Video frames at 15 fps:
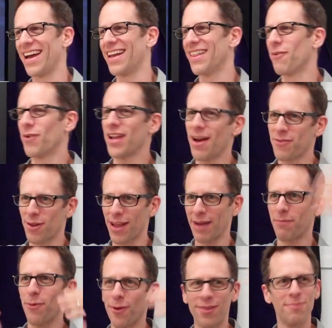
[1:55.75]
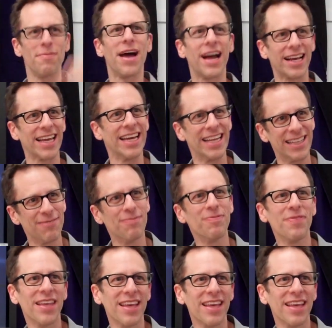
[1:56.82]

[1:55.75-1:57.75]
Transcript: and then we'd have to like pull them back in.